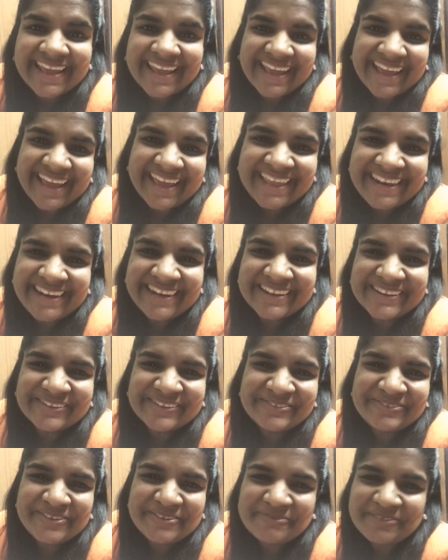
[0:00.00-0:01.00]
Hello
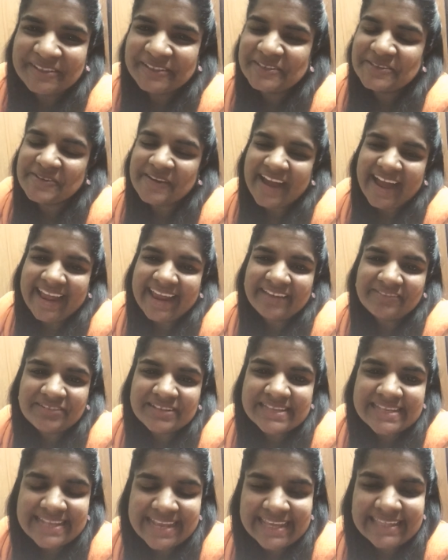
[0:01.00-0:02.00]
people, so I have to
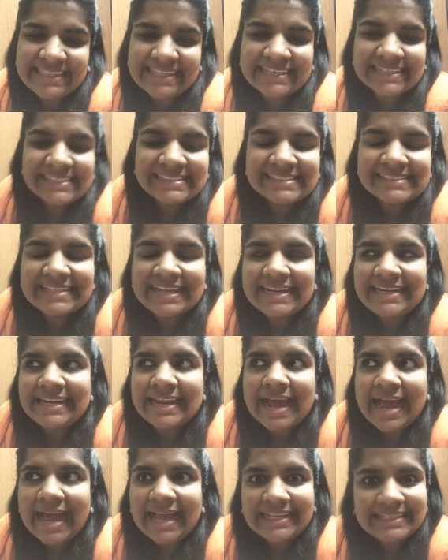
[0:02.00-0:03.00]
say this, that
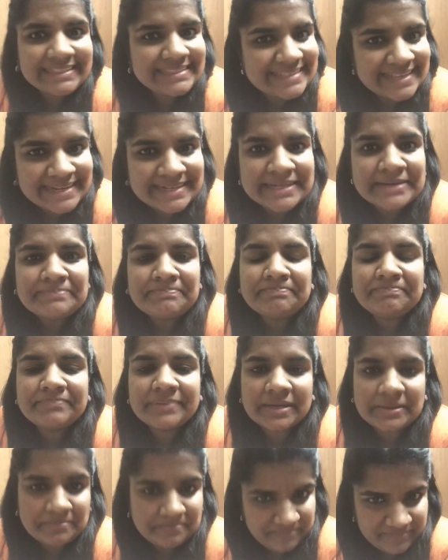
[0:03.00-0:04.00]
I set up
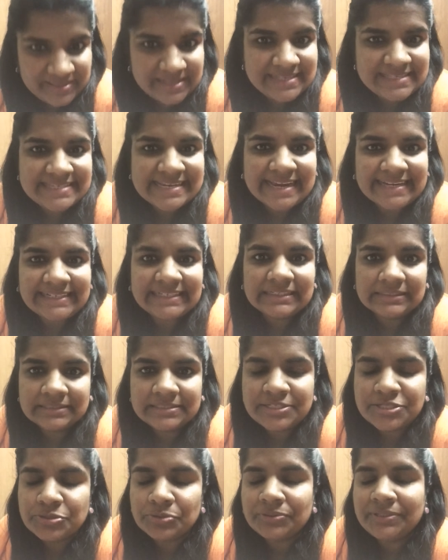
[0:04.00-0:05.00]
this channel
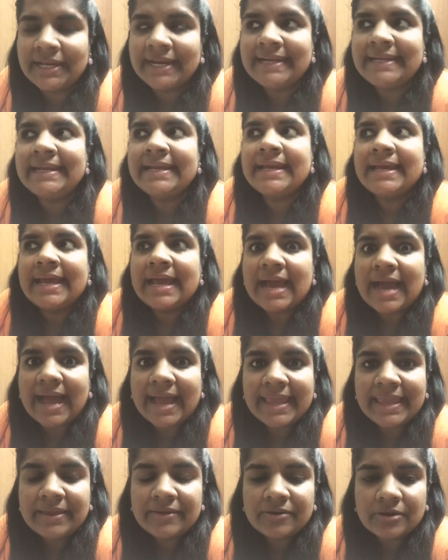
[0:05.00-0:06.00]
so that
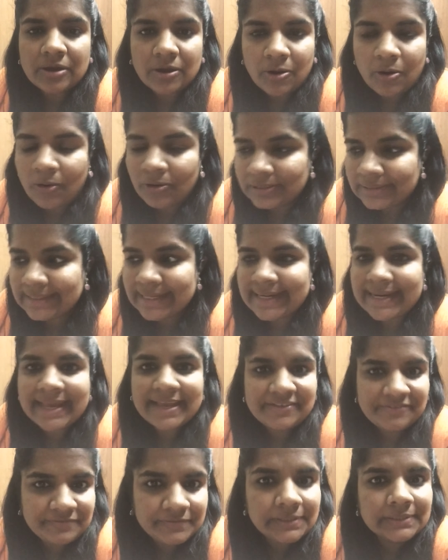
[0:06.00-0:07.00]
all that I
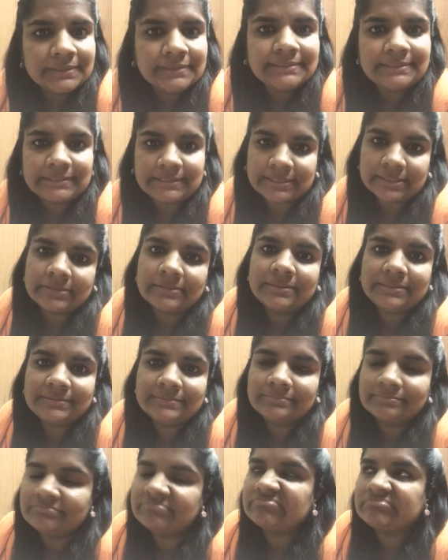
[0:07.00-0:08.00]
have learned
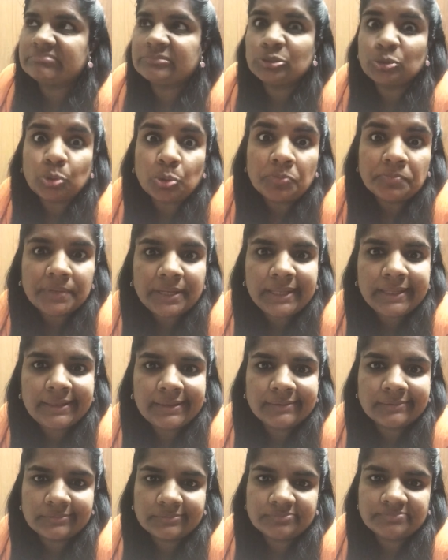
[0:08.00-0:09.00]
on so
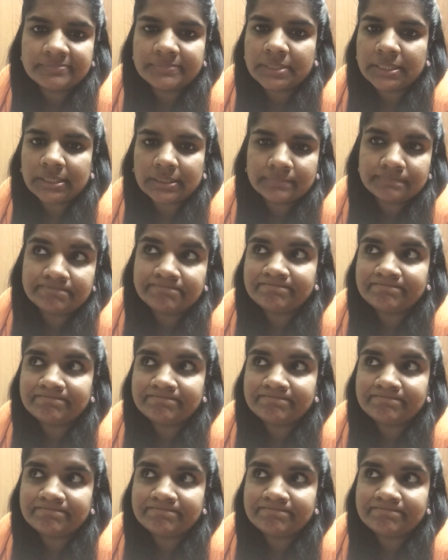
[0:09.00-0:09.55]
many